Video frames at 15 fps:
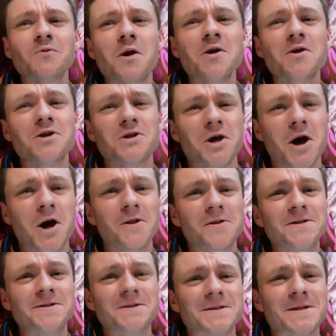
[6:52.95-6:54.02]
where
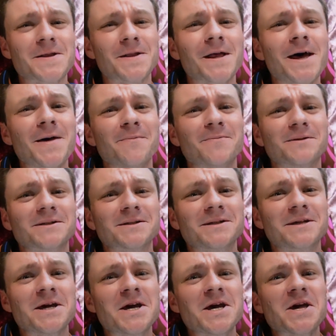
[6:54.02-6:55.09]
Dolly slept.
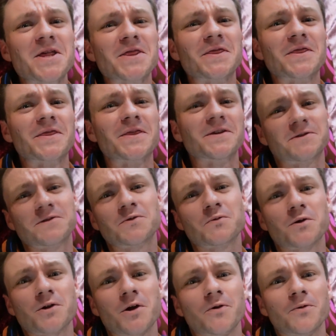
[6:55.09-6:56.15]
This is
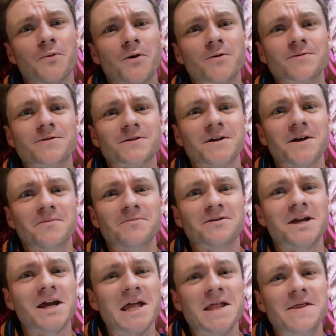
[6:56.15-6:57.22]
where Dolly Parton
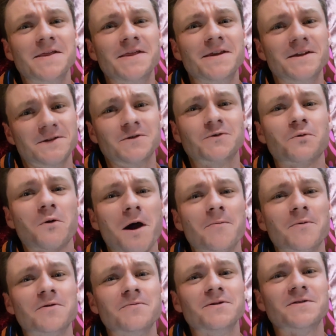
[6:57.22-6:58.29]
slept, and this is where I'm
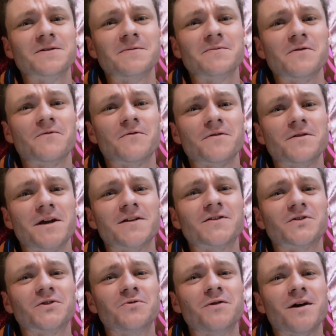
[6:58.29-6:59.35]
going to be sleeping for the
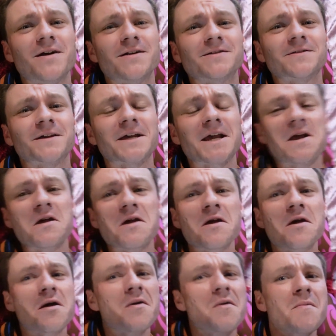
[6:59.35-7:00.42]
next two nights. Like,
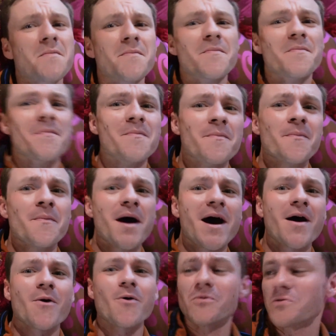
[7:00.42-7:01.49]

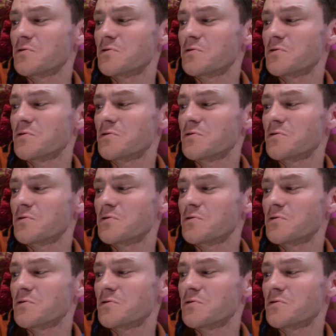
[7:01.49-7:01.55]
how?